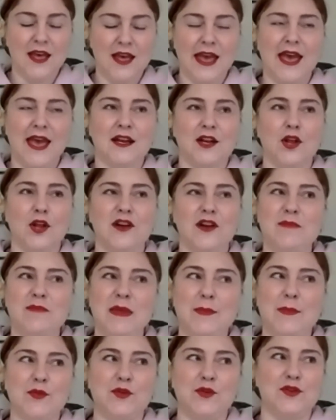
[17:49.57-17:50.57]
And a lot of
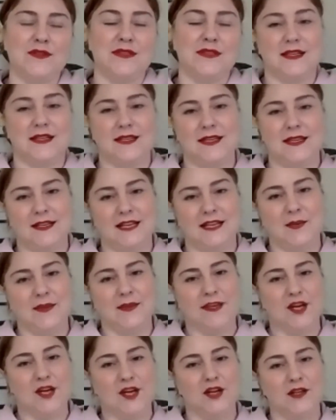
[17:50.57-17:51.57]
people use that technique when they
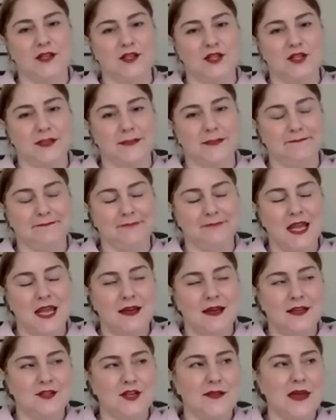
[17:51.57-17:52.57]
go to the gym.
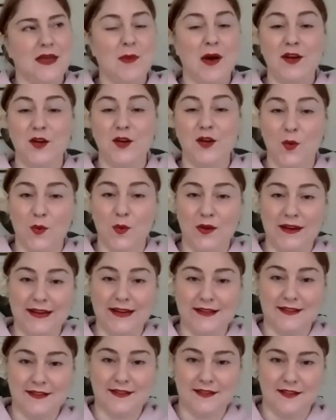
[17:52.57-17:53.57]
So they might not want to
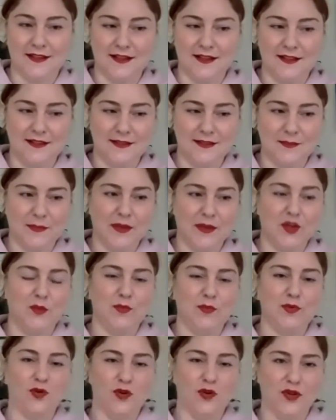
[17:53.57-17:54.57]
exercise, but you
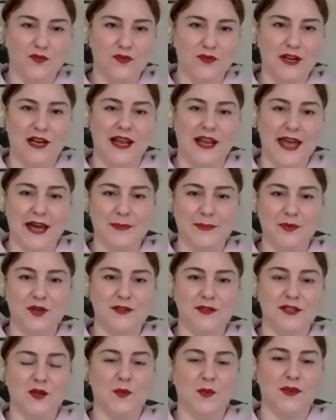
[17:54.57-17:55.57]
put on the really loud
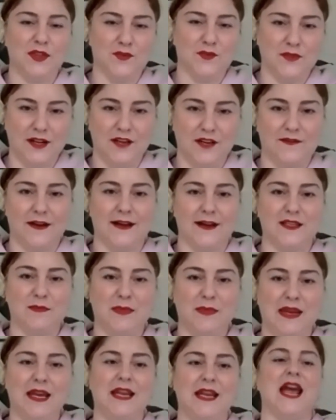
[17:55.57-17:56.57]
music with the really fast
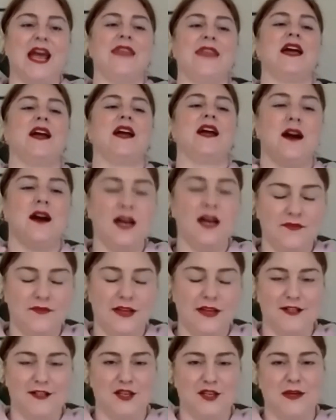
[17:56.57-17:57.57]
beat, and that kind of
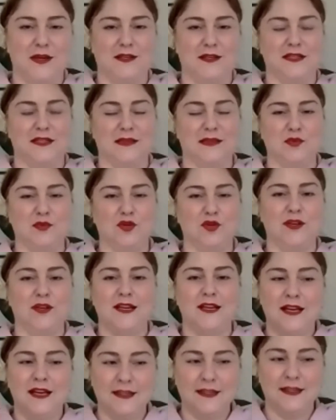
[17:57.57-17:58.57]
gets you into the mood.
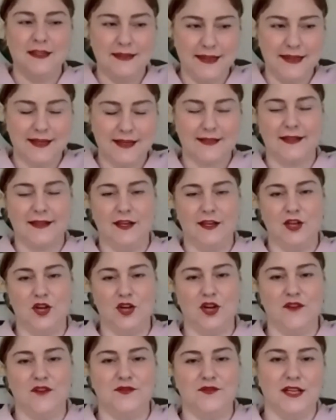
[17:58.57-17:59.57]
Next thing you know,
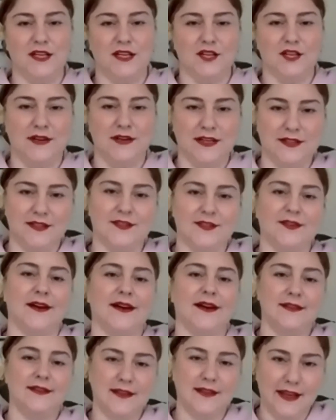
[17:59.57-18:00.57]
you've done your
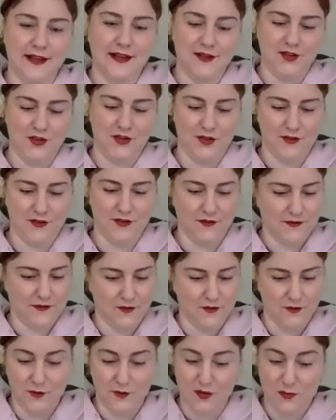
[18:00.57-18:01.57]
exercise and you can
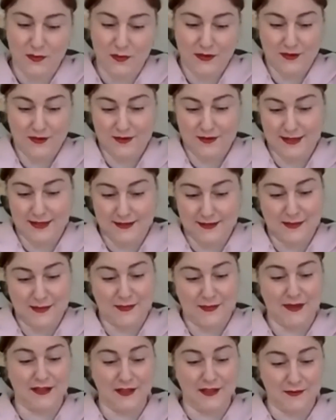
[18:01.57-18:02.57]
feel good, because that's
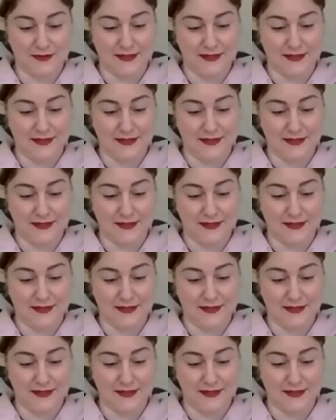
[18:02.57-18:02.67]
something that was